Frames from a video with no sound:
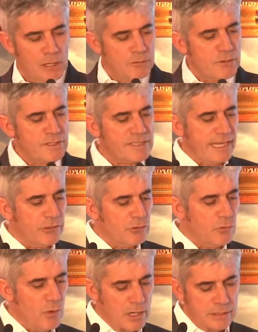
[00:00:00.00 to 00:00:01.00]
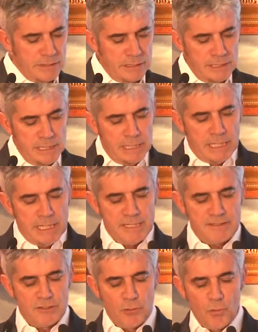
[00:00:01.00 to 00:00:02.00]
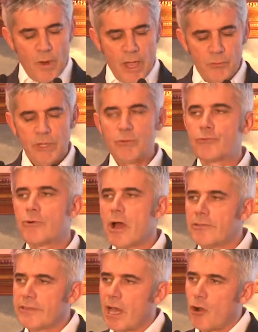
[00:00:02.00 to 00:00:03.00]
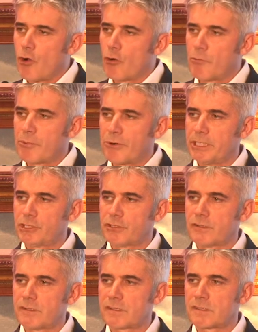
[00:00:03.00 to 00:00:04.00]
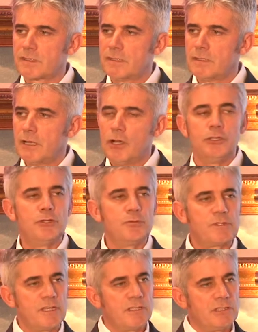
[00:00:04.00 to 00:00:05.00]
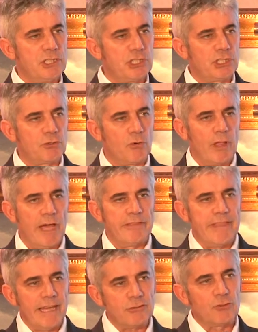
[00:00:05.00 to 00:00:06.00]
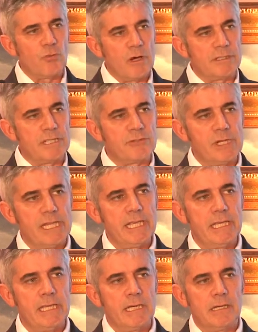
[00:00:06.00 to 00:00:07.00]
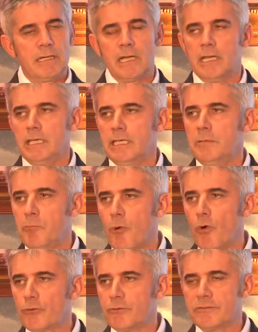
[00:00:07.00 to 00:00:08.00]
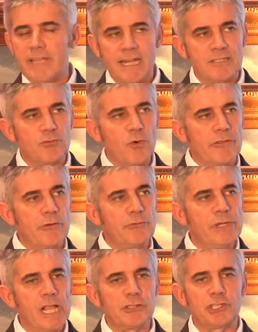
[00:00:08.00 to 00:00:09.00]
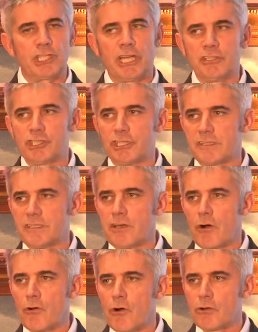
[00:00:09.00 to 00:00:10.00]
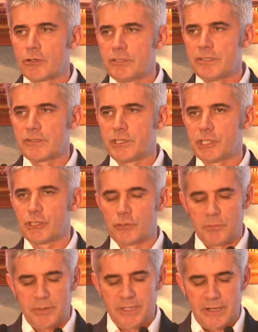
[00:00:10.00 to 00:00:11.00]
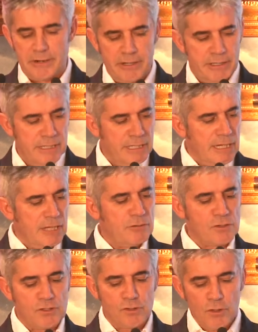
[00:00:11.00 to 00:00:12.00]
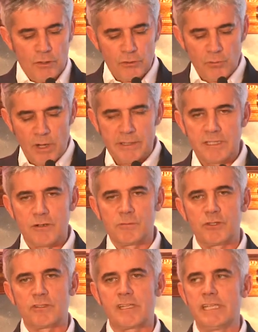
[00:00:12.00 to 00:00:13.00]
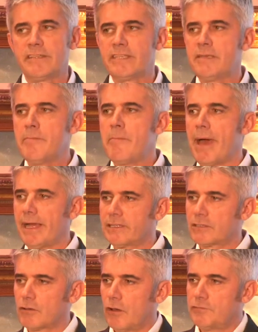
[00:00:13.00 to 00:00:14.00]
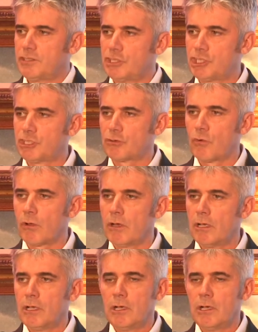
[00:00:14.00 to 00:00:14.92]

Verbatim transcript: The second one is the way we run our operations using digital. And that one is really important. That's where the real changes in our organization appear. And the third one is obviously the impact of digital